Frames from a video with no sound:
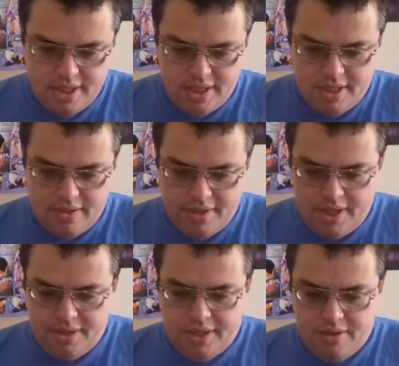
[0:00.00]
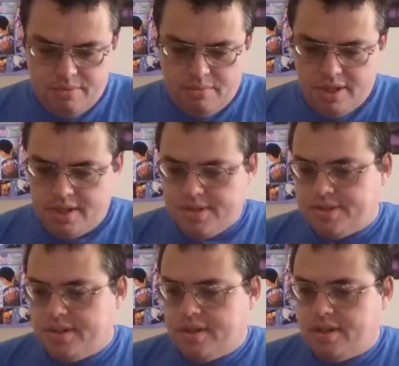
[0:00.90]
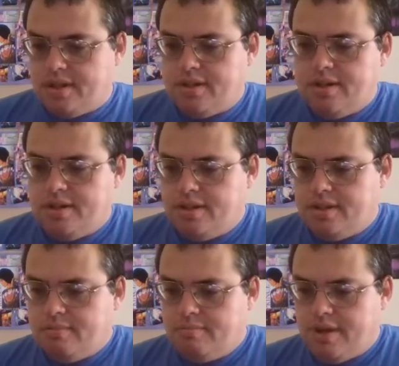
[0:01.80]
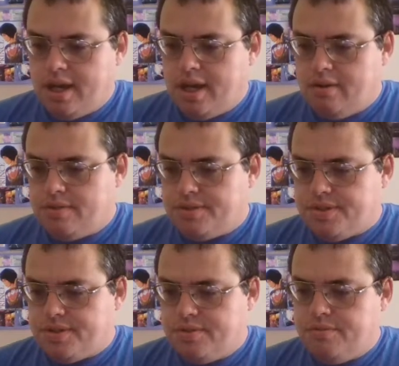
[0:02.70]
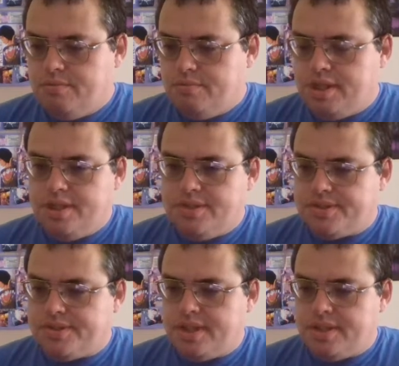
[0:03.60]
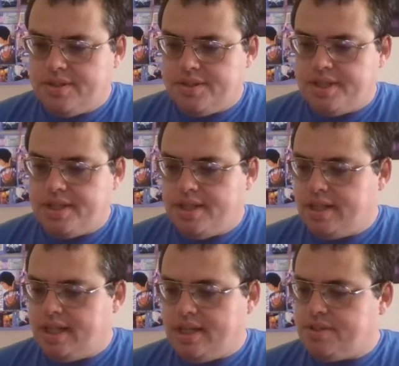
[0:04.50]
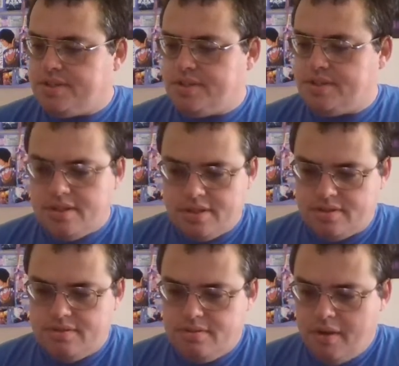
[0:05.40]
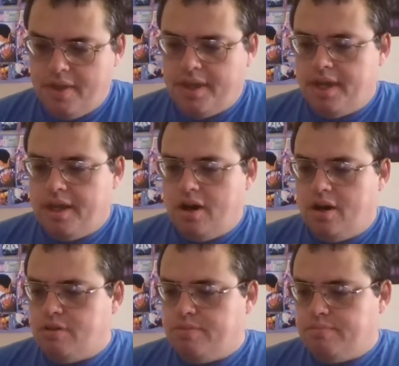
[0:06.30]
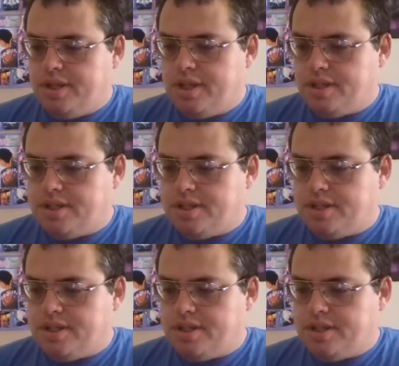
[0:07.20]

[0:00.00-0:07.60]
Yeah. There was a girl in Paris whom he sent a letter to, hoping